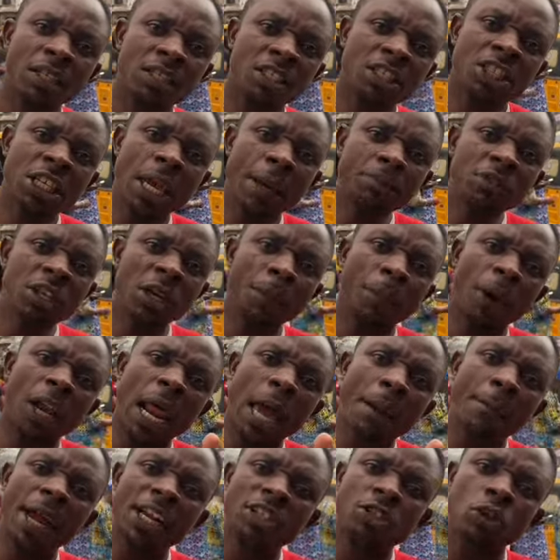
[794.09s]
The same thing
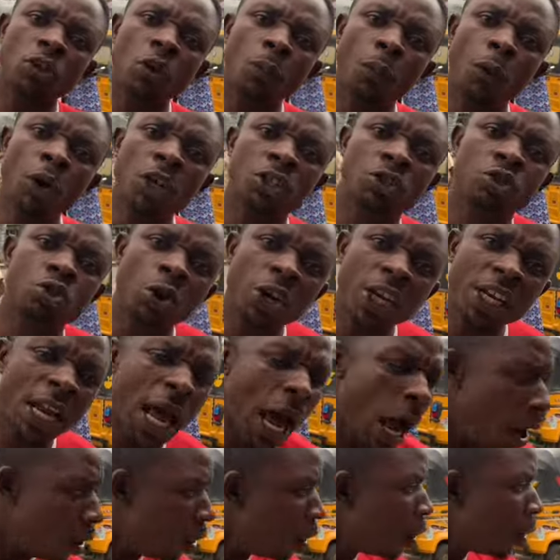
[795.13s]
Bola Ahmed Tinubu is doing
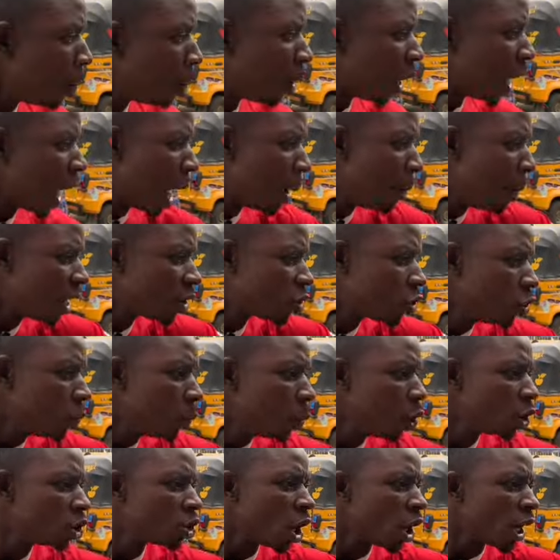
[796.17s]
now. Bola Ahmed
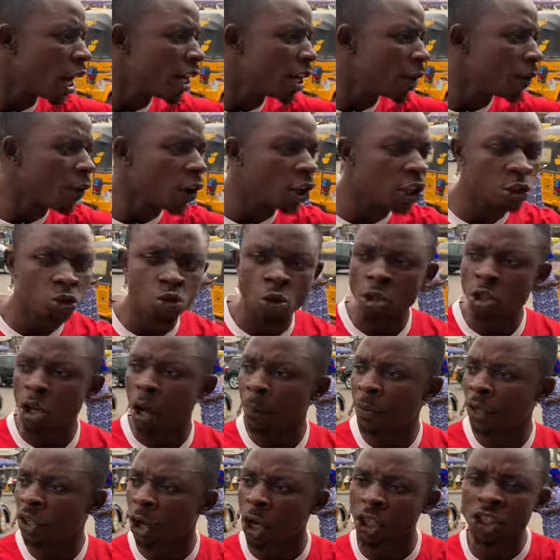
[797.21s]
Tinubu is not ready for the
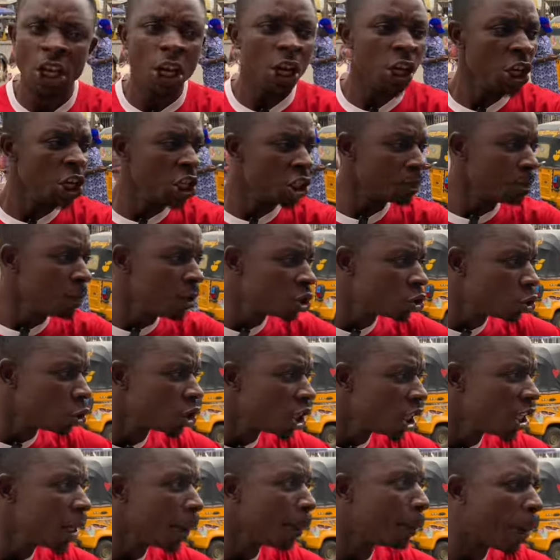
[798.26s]
structure because he's
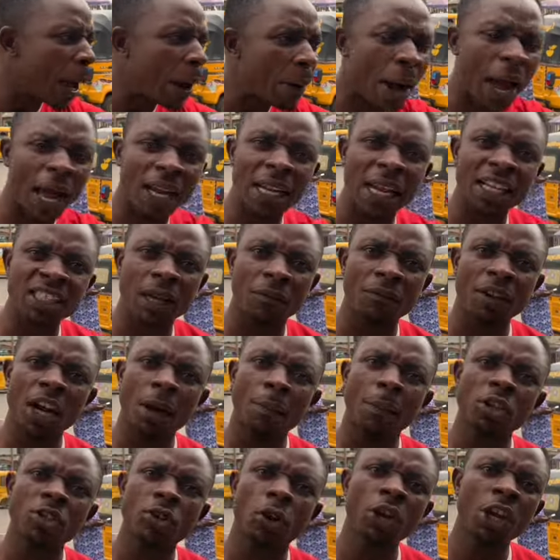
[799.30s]
misusing the power that is
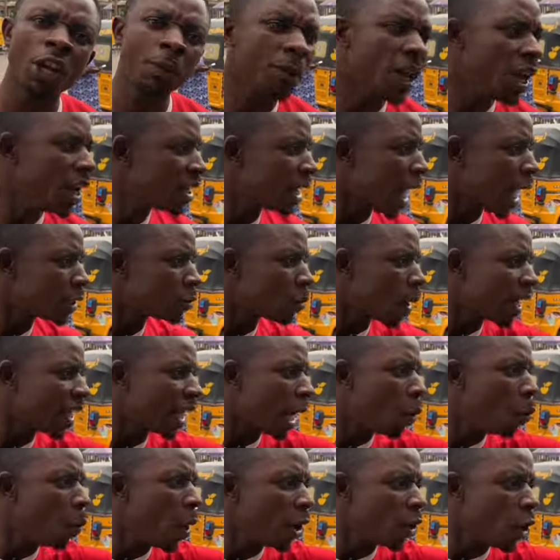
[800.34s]
available to him. That's why he
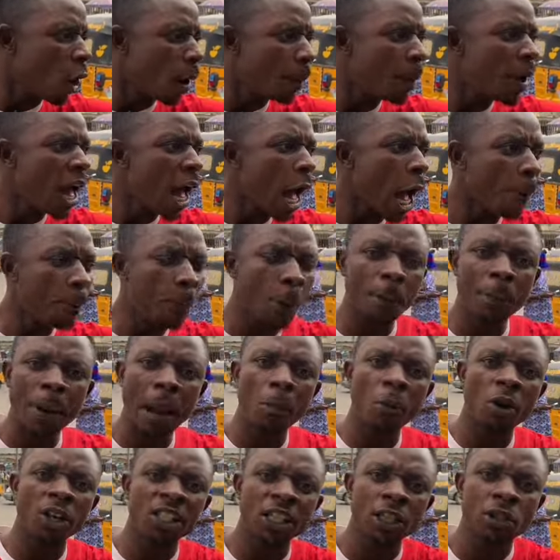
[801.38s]
can wake up, have
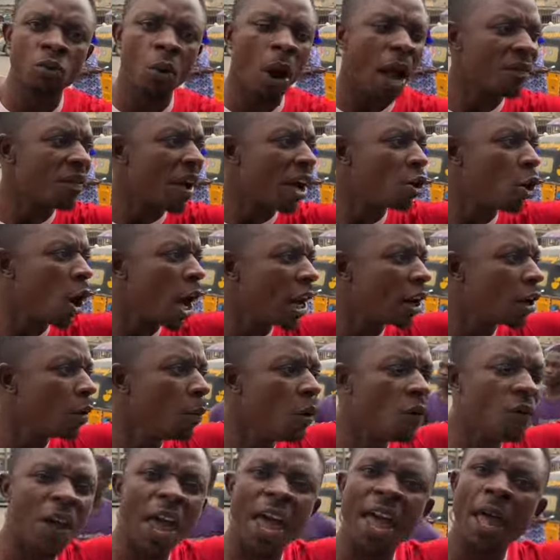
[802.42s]
problem with his wife, and go and
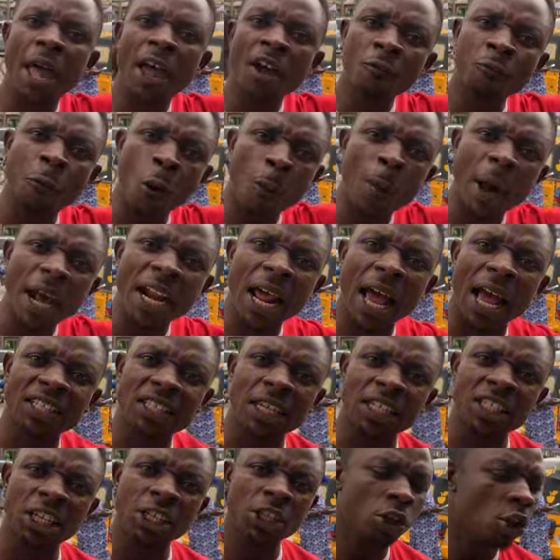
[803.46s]
remove Fubara
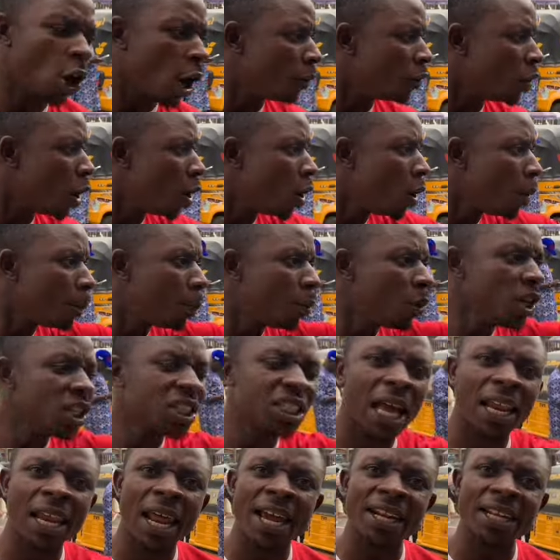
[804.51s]
as a city governor who
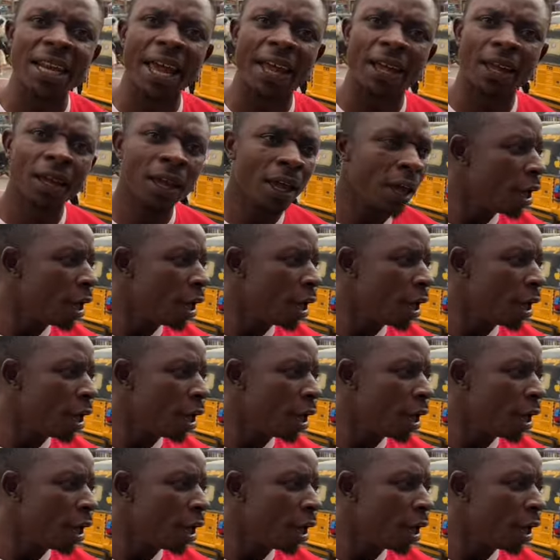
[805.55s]
is allied there.